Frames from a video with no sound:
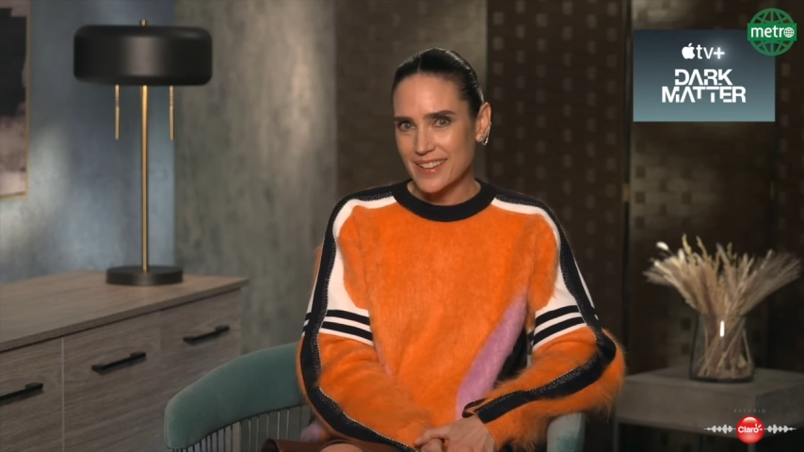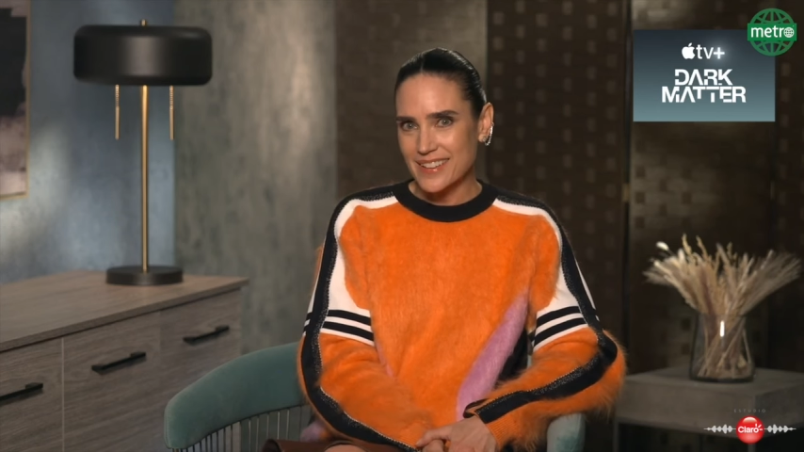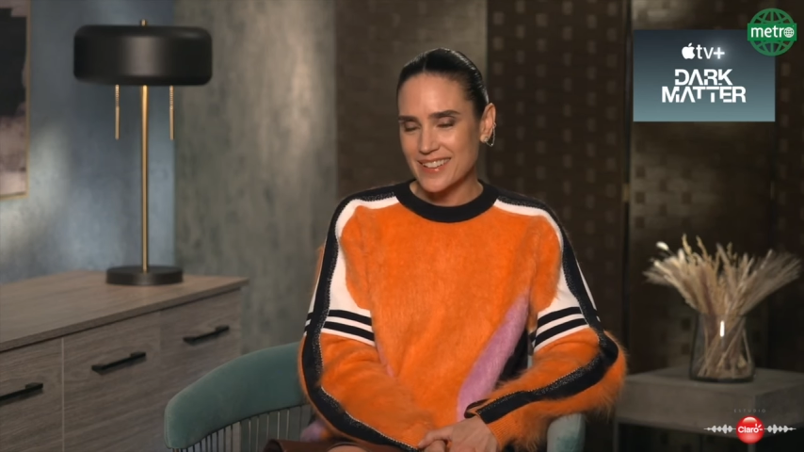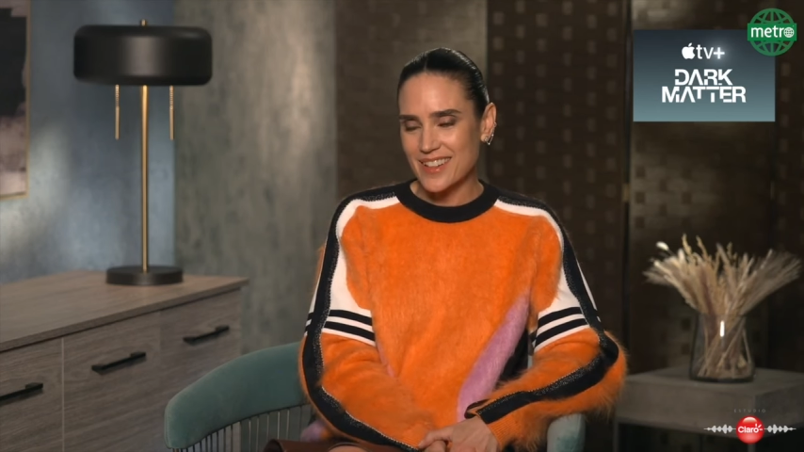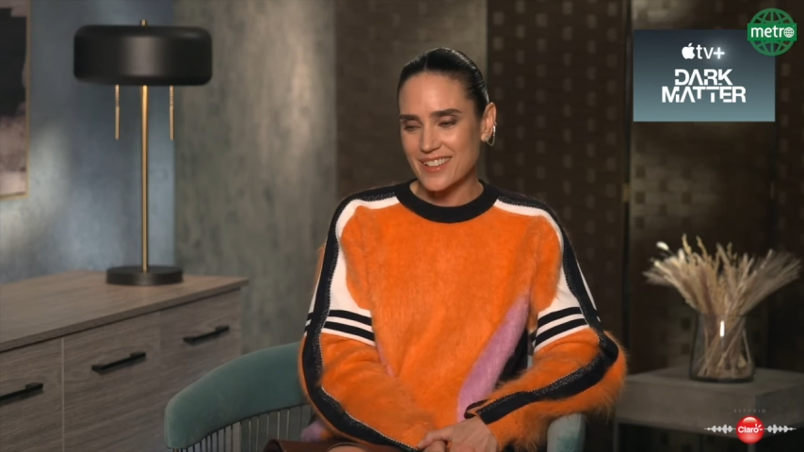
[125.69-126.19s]

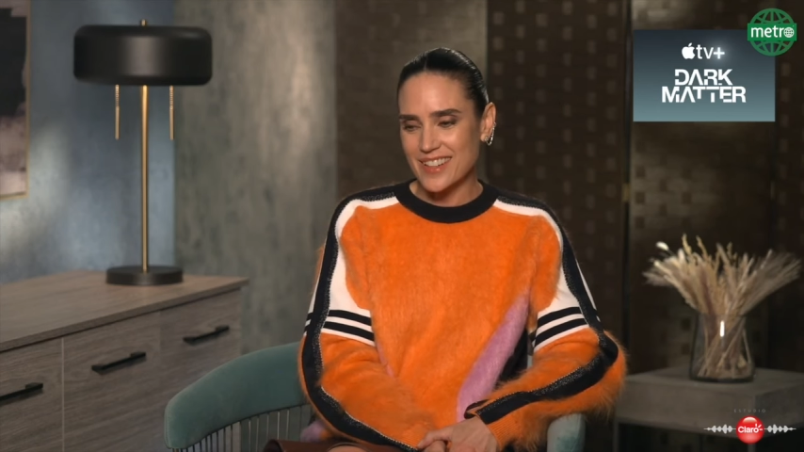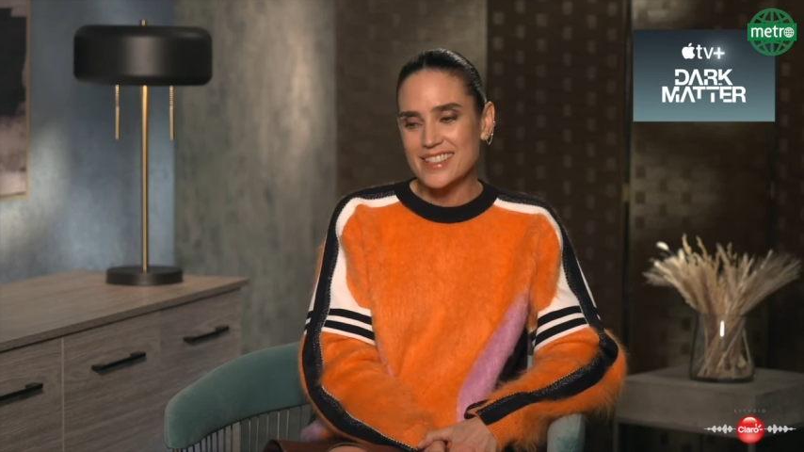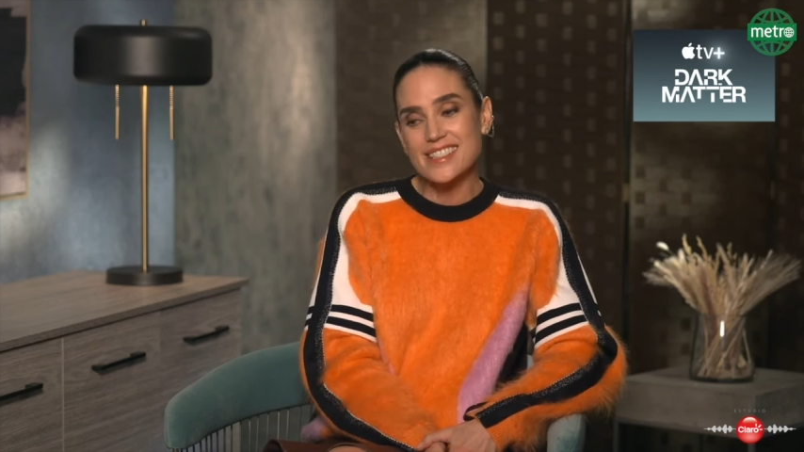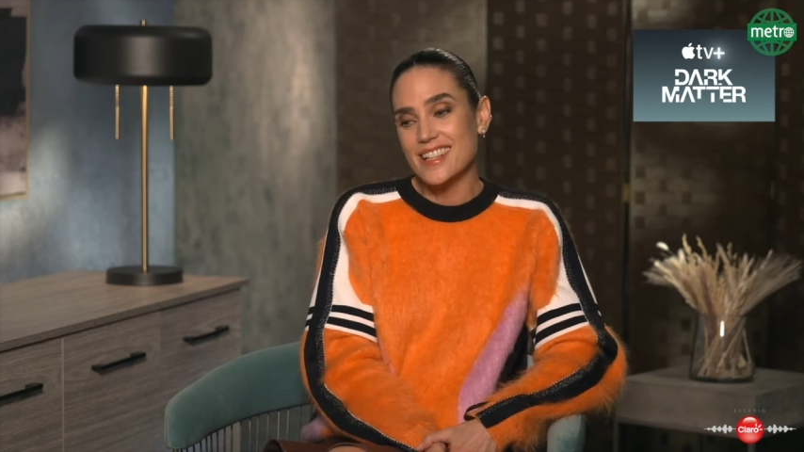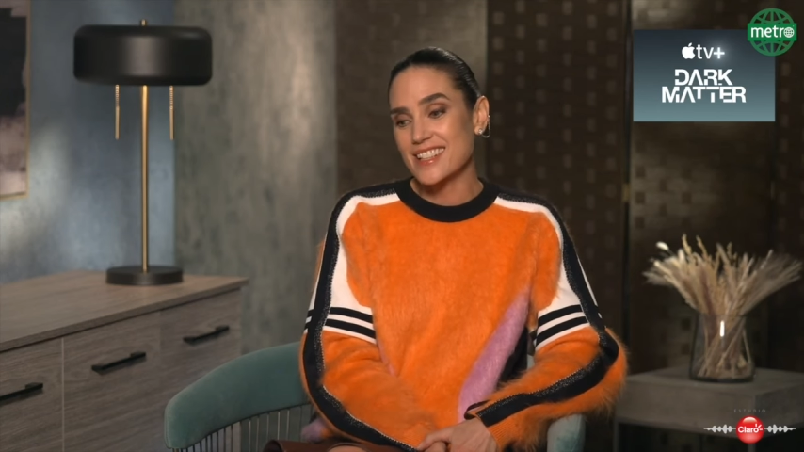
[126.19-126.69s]
you know
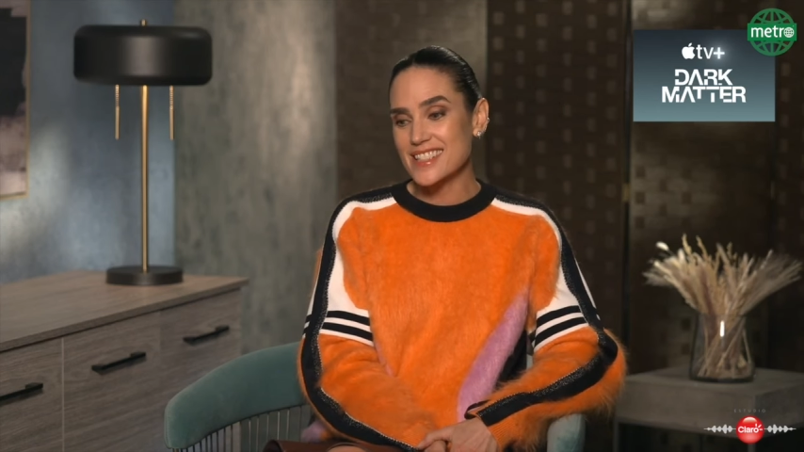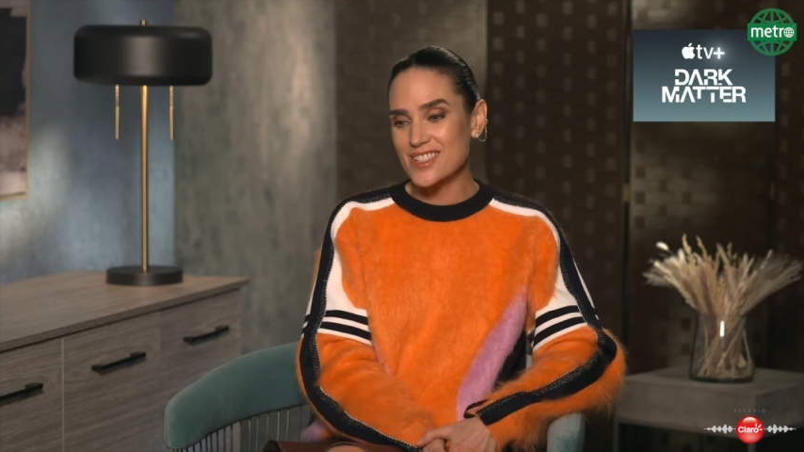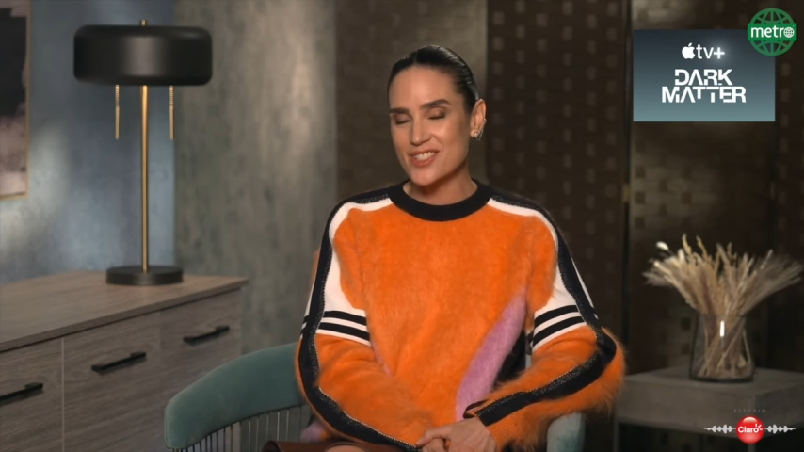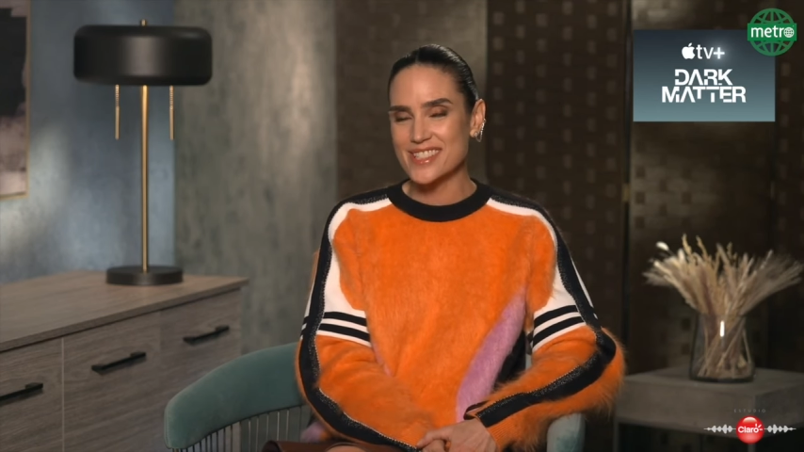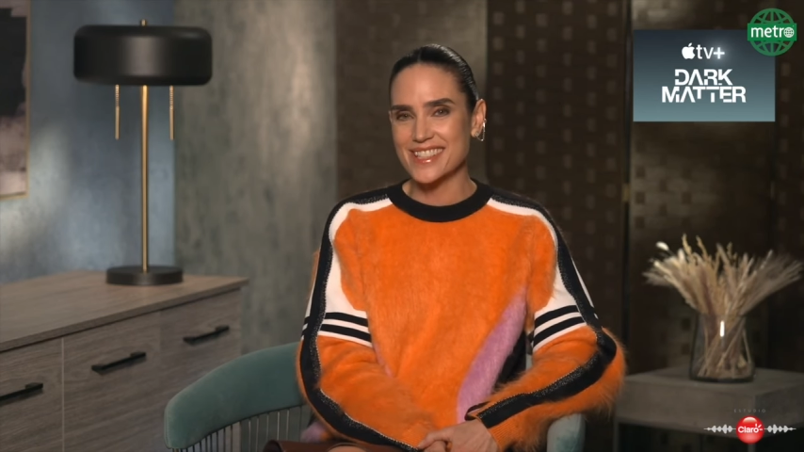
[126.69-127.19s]
it's it's
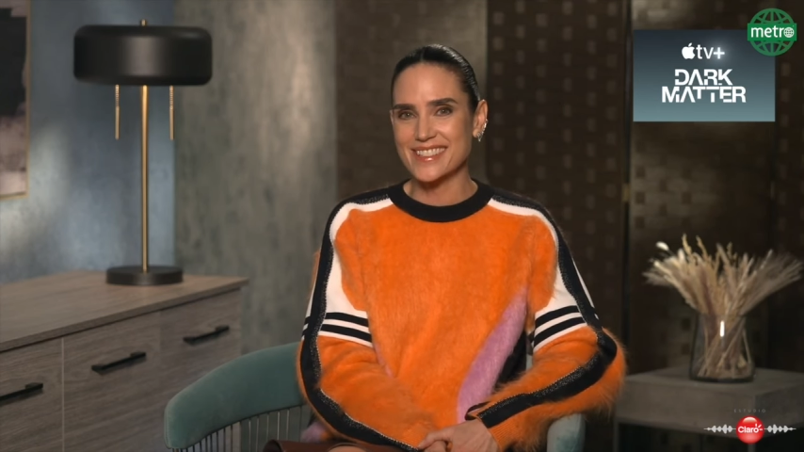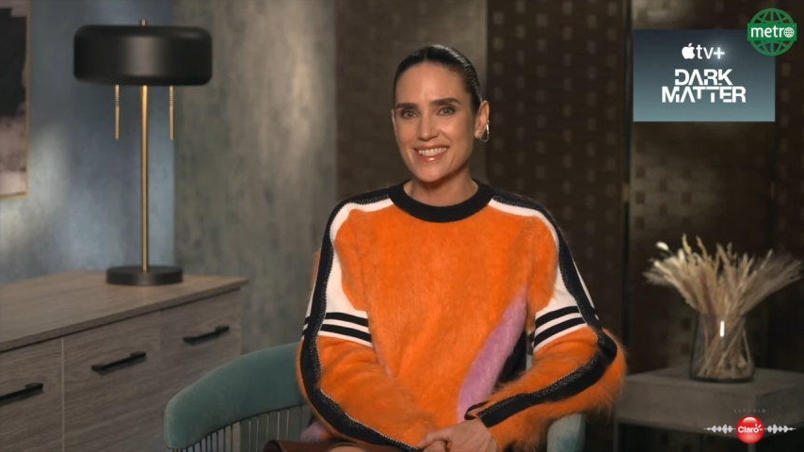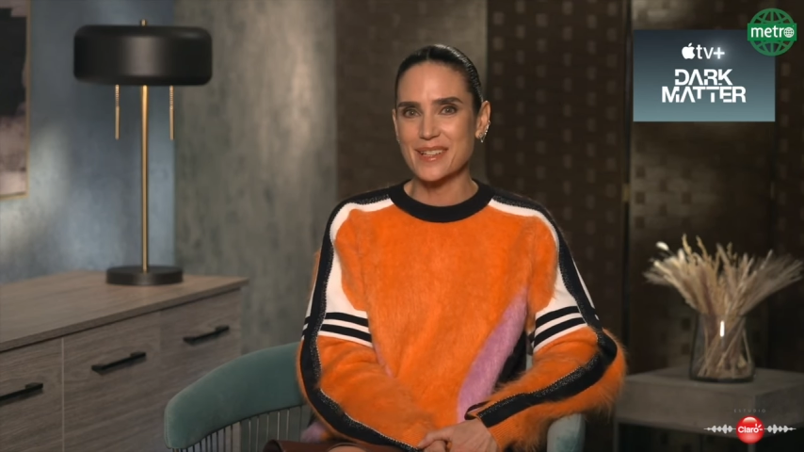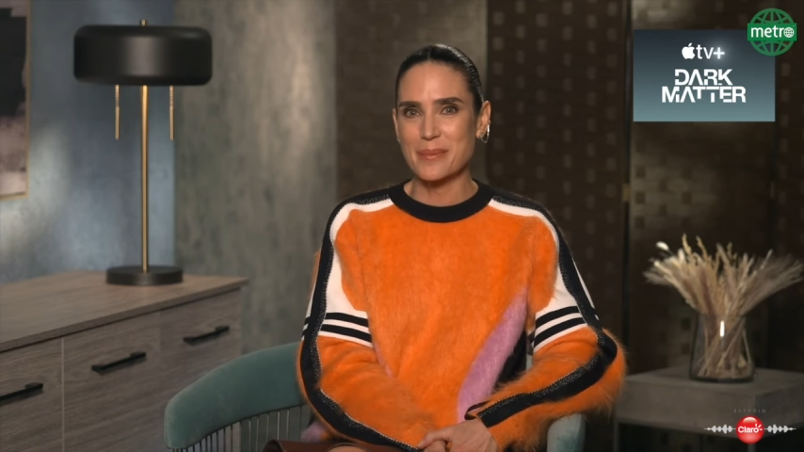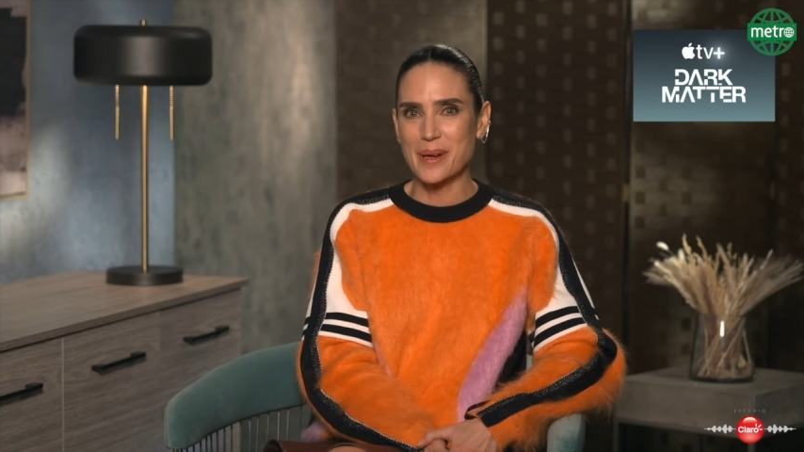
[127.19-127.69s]
interesting to
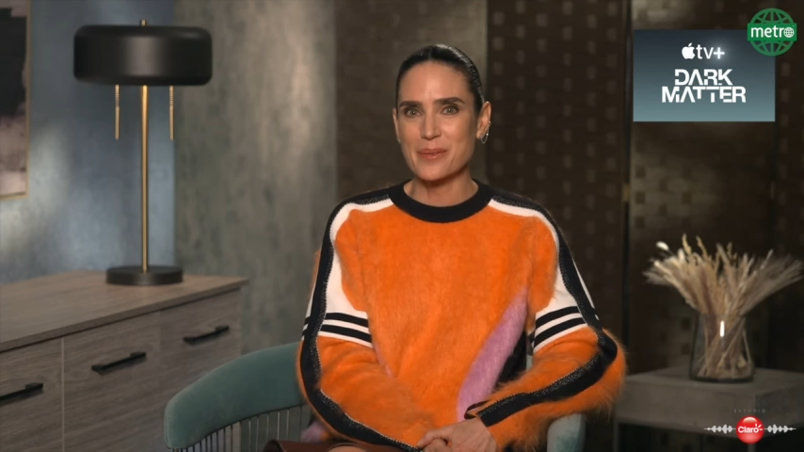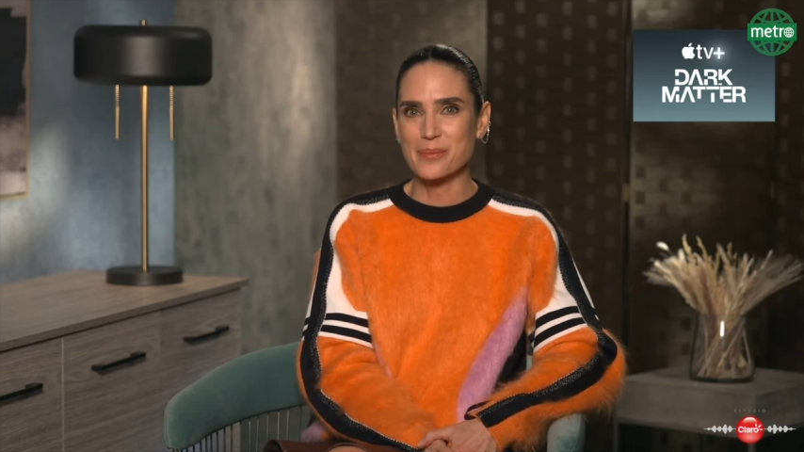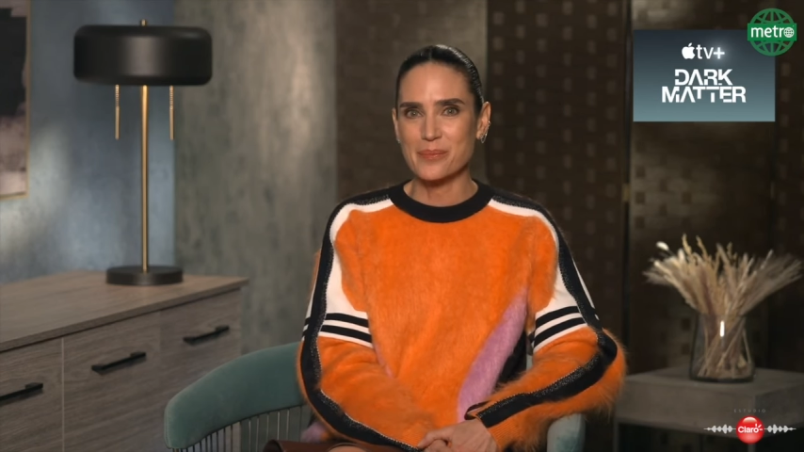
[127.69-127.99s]
think about